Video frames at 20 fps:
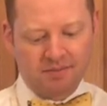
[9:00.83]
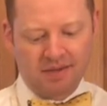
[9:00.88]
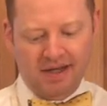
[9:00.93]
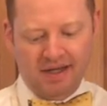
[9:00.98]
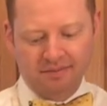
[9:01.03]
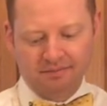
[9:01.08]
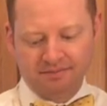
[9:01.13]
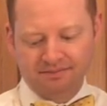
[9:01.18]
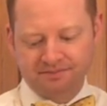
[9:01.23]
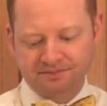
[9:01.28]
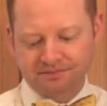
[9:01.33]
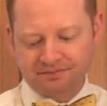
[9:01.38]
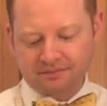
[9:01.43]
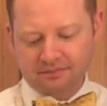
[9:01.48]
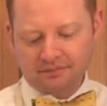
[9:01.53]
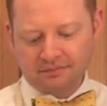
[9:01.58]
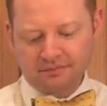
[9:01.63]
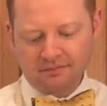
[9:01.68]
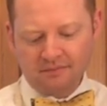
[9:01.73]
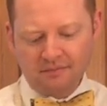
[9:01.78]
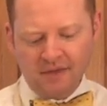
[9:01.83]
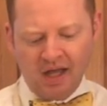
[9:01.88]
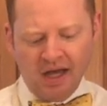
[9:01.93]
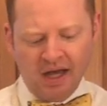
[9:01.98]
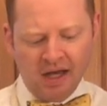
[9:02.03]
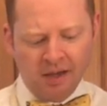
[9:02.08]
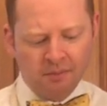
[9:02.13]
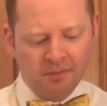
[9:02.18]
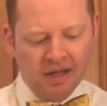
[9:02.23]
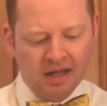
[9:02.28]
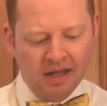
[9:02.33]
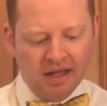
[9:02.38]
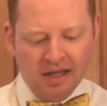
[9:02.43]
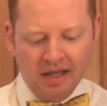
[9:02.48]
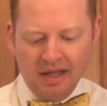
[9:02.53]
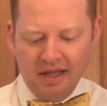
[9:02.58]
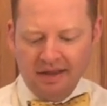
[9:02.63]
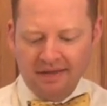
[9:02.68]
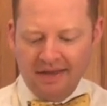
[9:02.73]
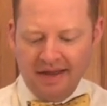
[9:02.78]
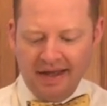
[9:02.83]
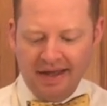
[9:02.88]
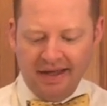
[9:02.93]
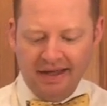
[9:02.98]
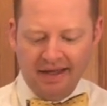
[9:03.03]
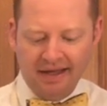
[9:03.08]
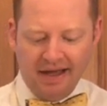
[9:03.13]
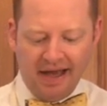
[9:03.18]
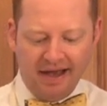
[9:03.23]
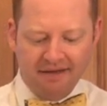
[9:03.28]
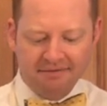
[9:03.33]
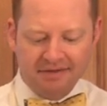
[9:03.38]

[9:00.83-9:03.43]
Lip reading: pan. They have